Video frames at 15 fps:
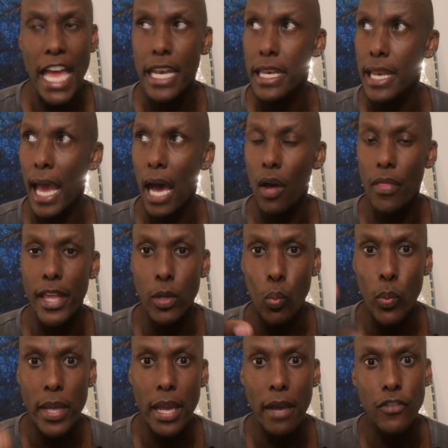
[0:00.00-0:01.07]
And now that
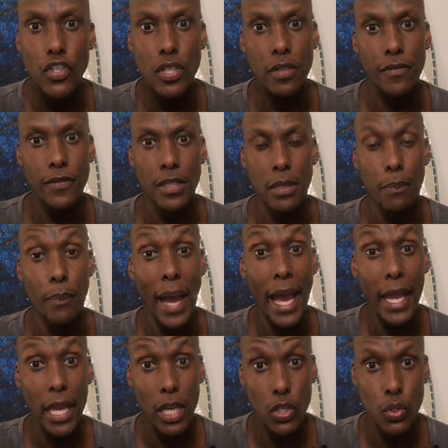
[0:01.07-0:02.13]
we have shifted
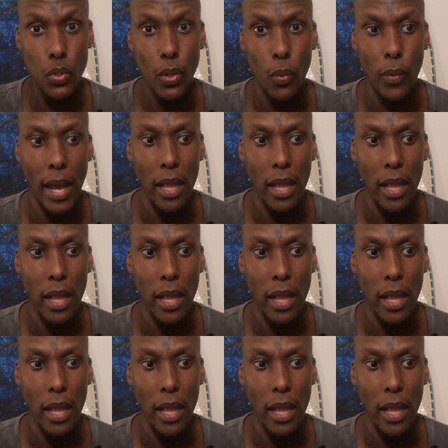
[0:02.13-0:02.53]
back to the